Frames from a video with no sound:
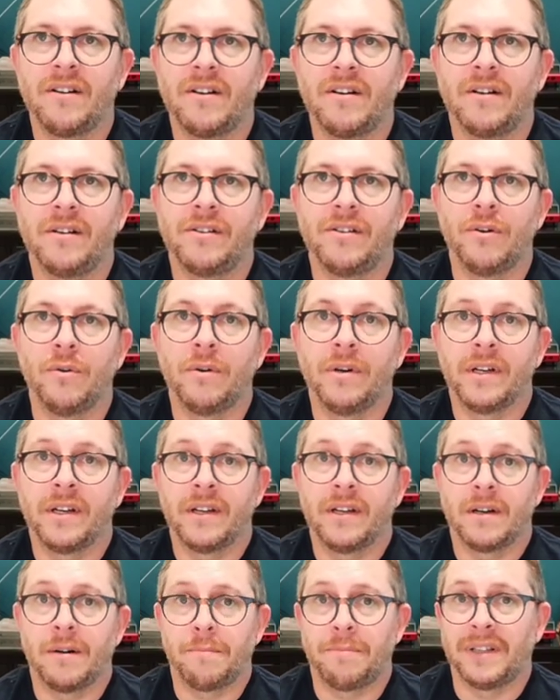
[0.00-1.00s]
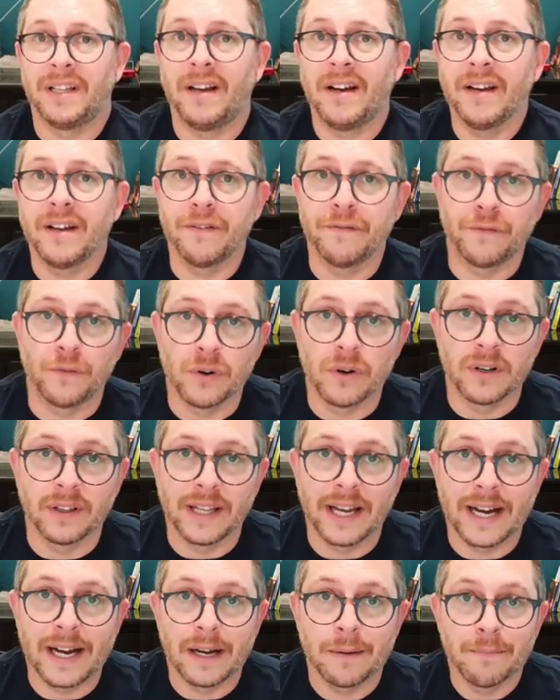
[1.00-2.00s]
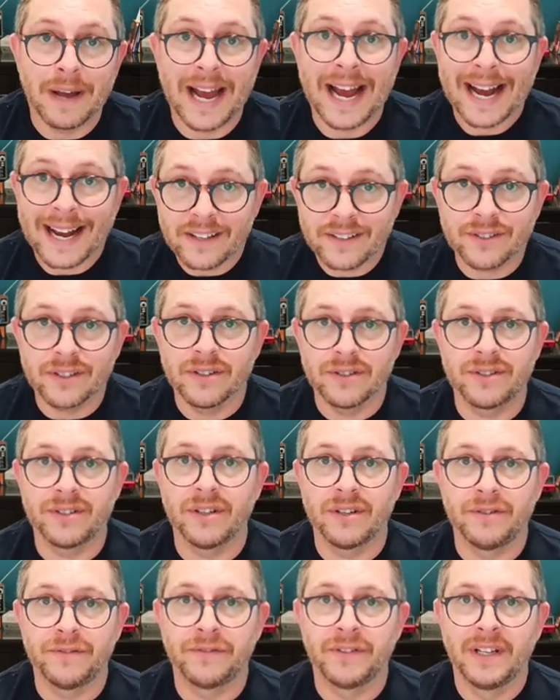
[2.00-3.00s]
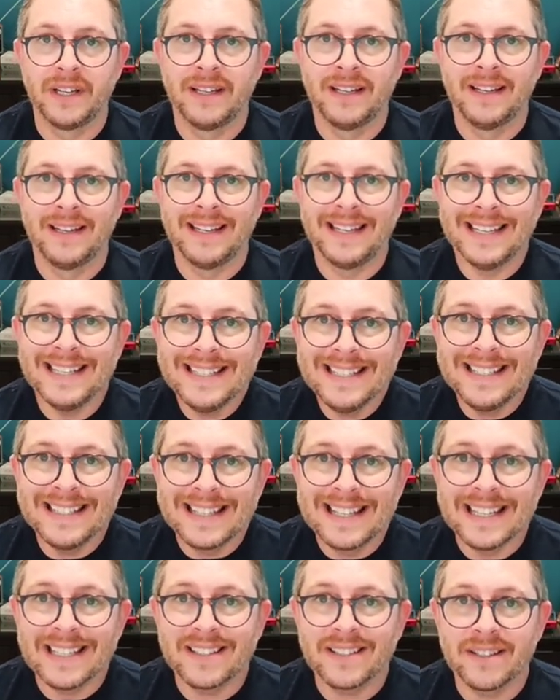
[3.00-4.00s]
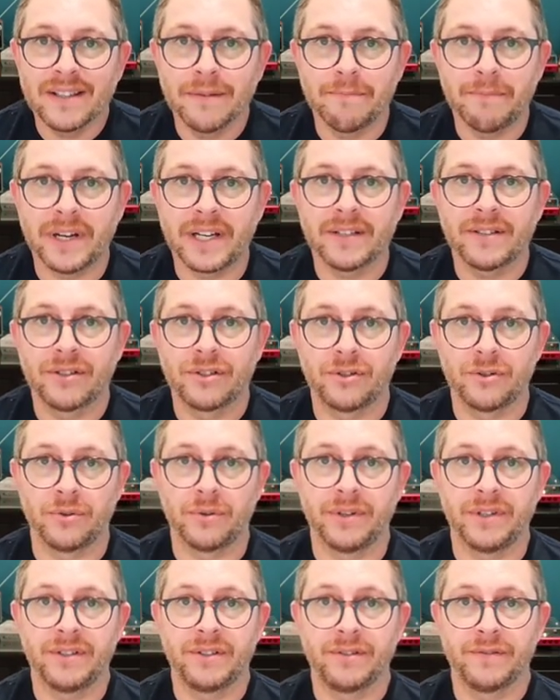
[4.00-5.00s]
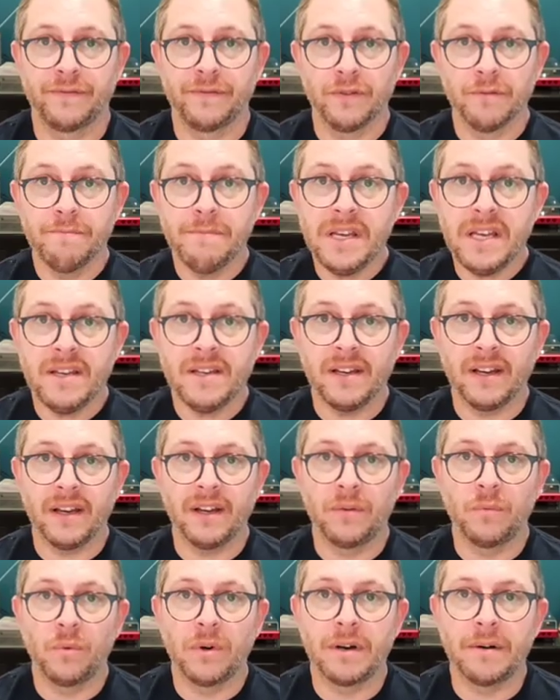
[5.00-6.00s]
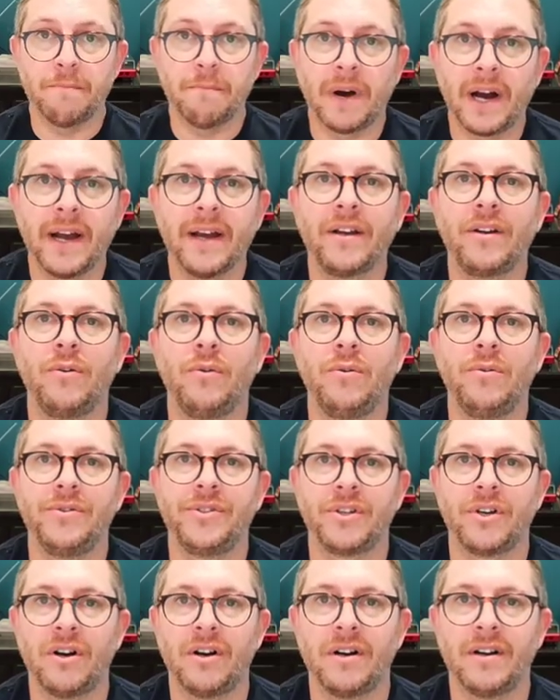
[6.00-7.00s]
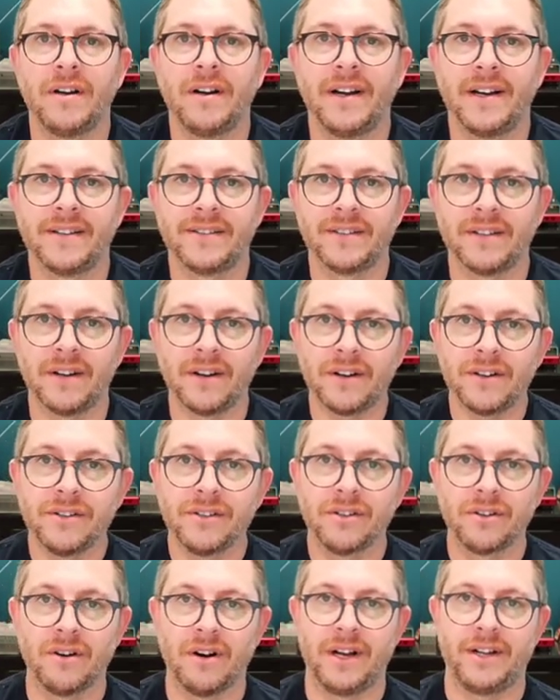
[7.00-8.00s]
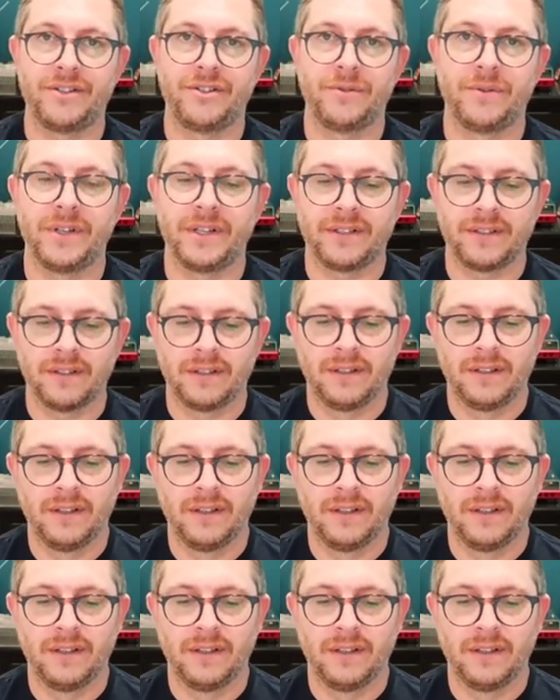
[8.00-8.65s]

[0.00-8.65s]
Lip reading: on going and applying for a lab, ask yourself, is this the best choice for me and what my goals are as an undergraduate?